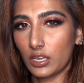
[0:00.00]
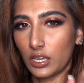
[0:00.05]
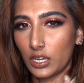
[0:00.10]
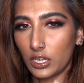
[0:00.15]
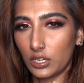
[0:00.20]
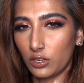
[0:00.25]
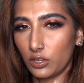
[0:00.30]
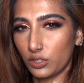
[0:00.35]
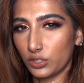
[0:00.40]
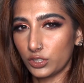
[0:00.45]

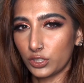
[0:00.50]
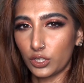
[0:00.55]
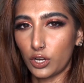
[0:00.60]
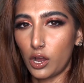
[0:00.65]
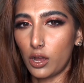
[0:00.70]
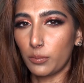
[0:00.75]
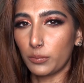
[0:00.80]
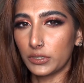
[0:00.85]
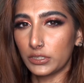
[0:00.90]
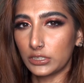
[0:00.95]
and also
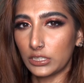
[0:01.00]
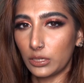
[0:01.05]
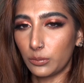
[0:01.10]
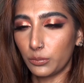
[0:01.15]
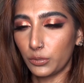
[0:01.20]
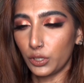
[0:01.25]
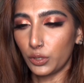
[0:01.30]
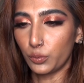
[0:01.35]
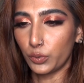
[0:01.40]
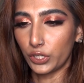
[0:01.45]
comment down
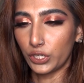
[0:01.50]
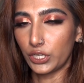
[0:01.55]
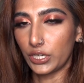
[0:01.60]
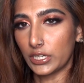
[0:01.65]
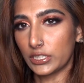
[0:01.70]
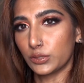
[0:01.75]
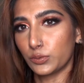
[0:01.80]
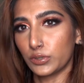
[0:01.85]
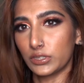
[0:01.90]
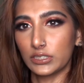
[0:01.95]
below what you
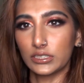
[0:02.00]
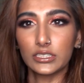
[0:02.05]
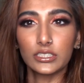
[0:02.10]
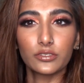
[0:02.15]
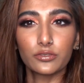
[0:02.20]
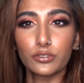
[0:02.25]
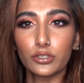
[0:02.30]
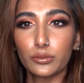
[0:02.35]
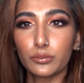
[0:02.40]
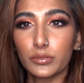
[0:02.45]
guys want to see
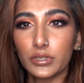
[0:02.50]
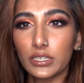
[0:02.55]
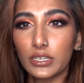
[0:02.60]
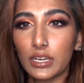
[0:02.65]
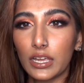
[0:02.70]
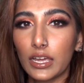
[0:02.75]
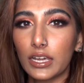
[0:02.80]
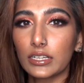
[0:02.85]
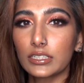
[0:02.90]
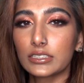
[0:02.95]
from me
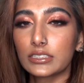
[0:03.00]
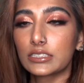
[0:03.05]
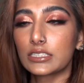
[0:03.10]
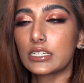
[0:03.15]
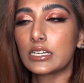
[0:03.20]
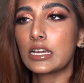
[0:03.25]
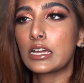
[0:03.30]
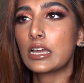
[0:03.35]
next.